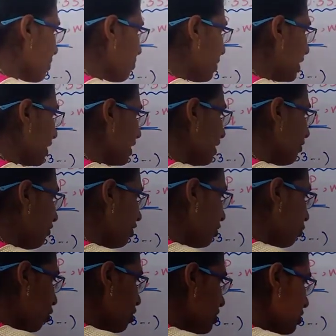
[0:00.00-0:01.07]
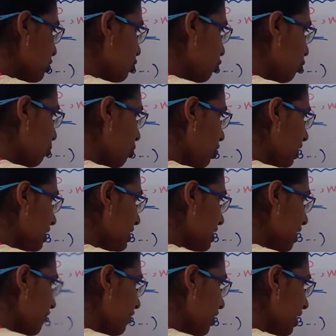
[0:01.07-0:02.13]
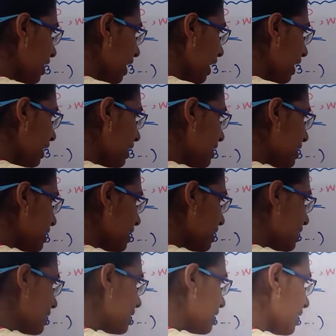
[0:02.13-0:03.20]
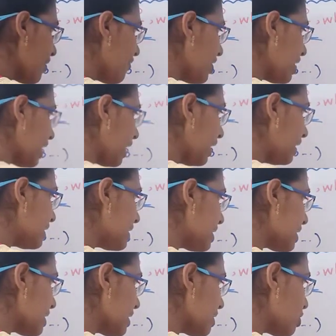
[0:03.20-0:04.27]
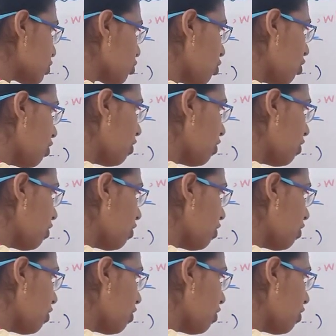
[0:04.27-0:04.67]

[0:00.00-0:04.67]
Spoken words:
are repeating, if it was 2.786786 and so